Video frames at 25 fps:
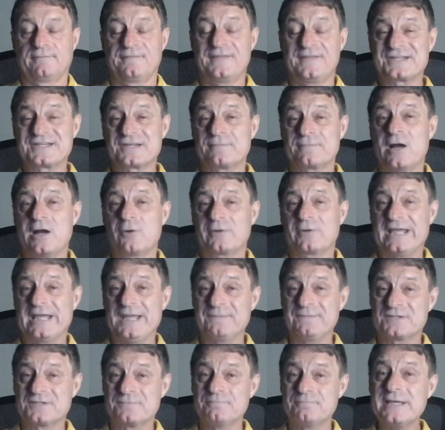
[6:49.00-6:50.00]
This amount
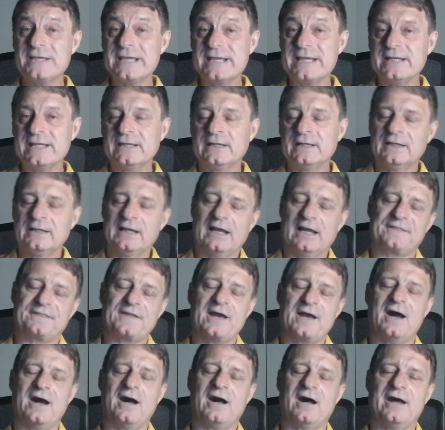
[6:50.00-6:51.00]
keeps me at
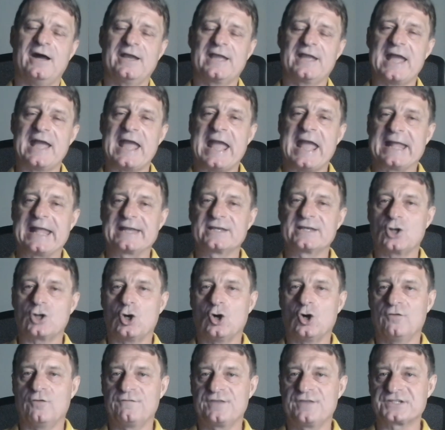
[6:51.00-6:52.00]
the higher end
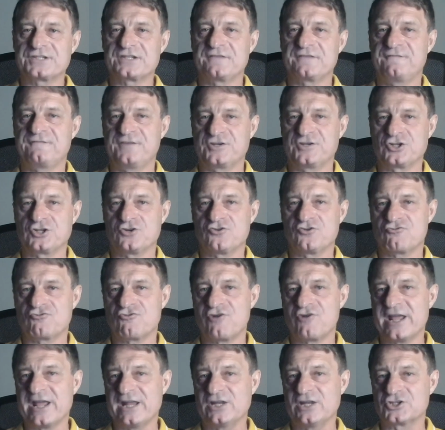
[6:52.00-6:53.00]
of the sufficient
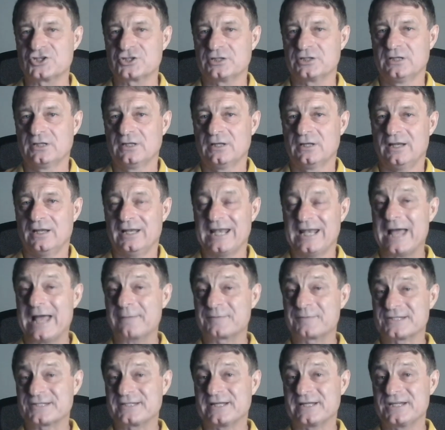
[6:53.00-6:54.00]
range.
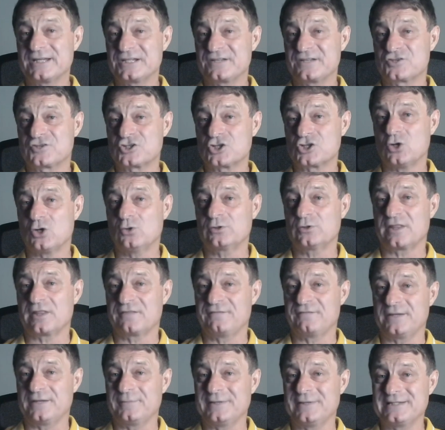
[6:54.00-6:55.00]
Lab studies have shown
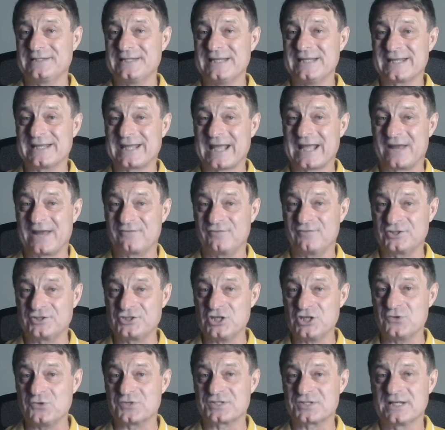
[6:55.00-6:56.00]
the vitamin D can
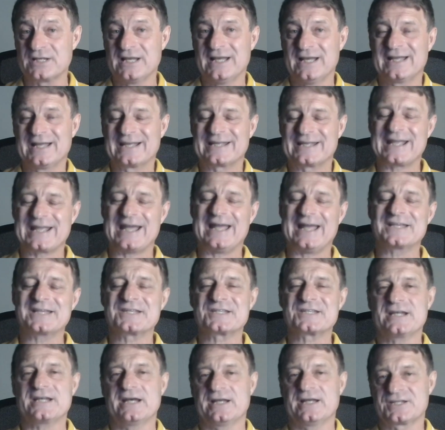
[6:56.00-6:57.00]
reduce
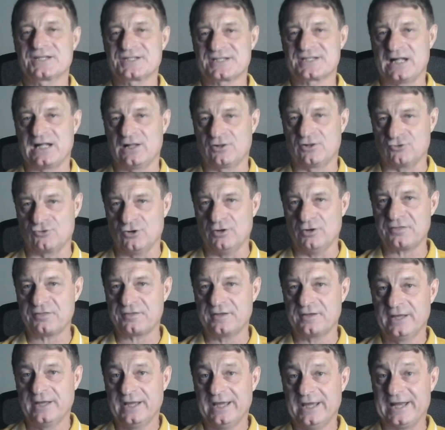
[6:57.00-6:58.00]
cancer cell growth.
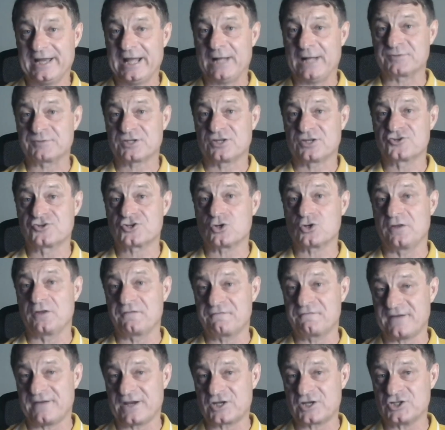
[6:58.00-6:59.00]
It helps control
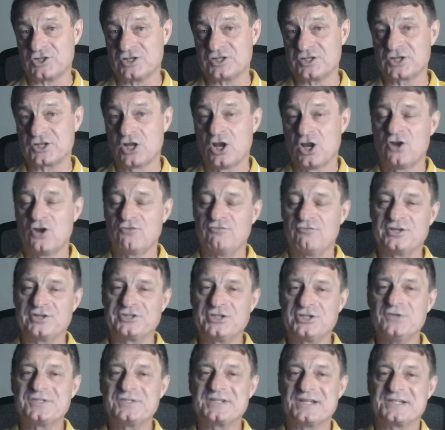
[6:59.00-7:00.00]
infections,
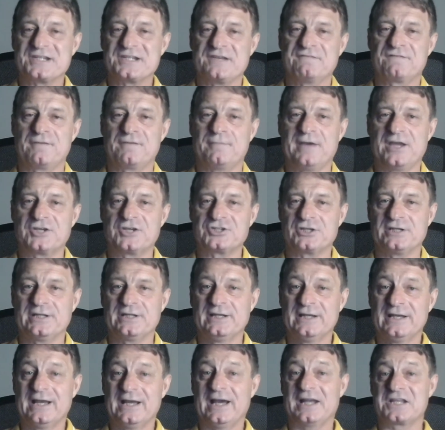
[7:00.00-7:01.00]
reduces inflammation,
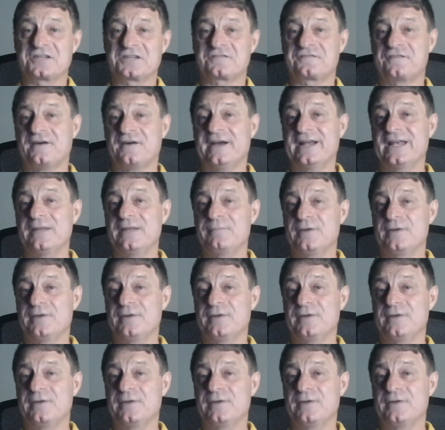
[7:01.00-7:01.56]
and it's finally